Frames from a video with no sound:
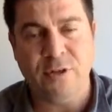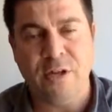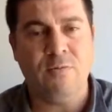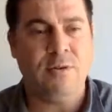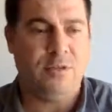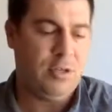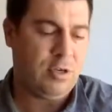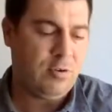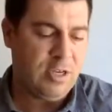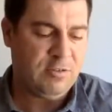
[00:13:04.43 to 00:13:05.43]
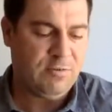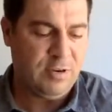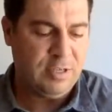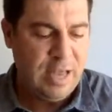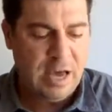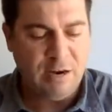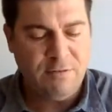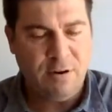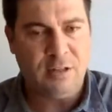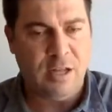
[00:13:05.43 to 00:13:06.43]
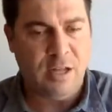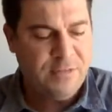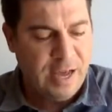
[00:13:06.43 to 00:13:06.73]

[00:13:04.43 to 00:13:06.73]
that he went to the cross for us. Out of our love,